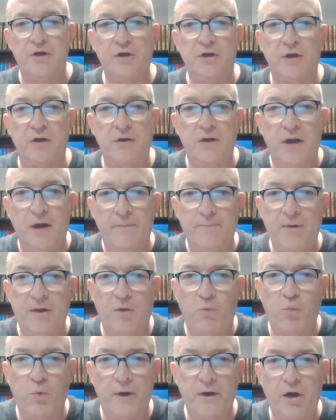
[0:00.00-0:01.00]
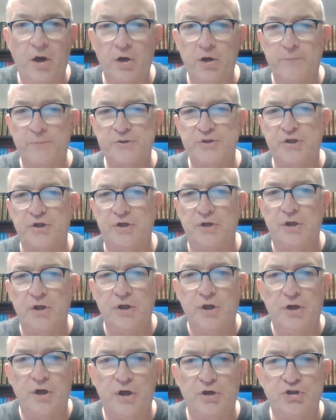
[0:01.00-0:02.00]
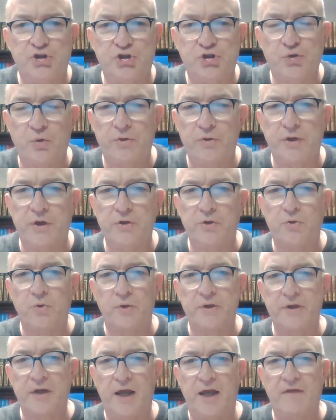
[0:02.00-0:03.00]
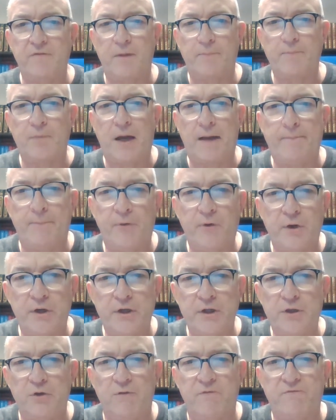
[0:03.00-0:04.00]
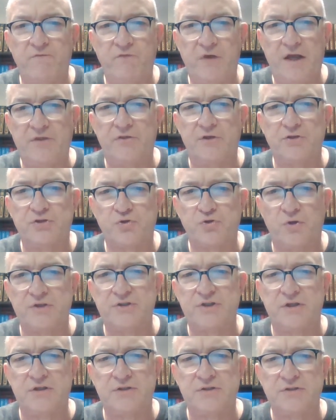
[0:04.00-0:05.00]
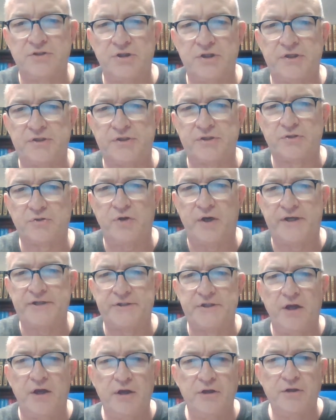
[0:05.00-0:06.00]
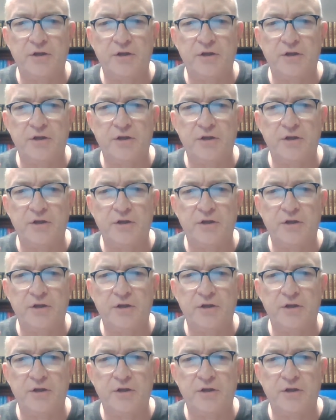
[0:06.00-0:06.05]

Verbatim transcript: You can be 100% assured that you're going to heaven by putting your faith and trust in Jesus Christ.